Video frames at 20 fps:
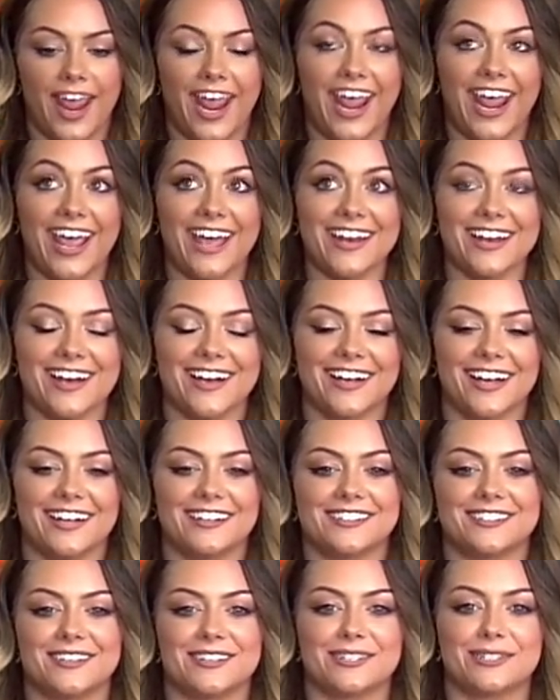and
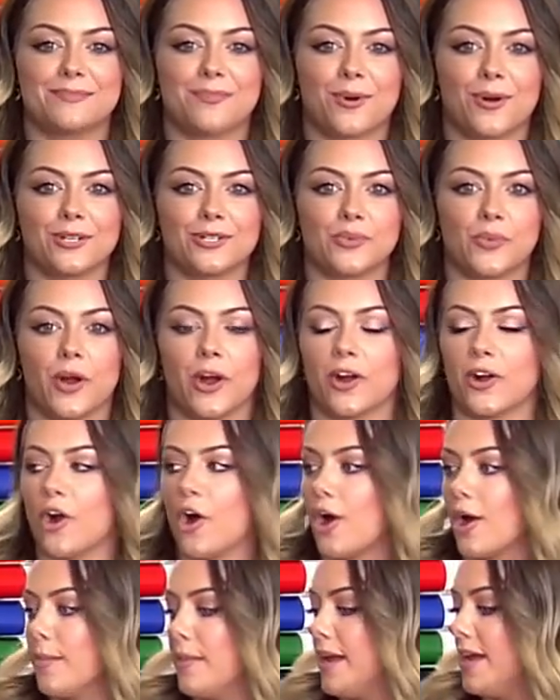Augusta Sportswear
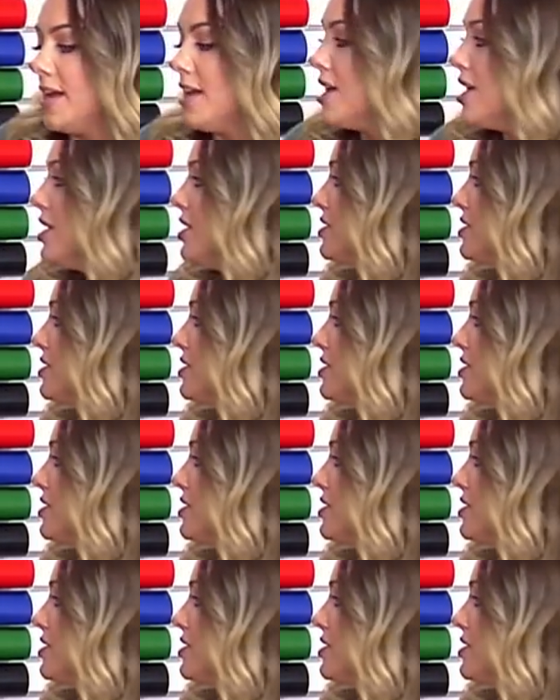garment.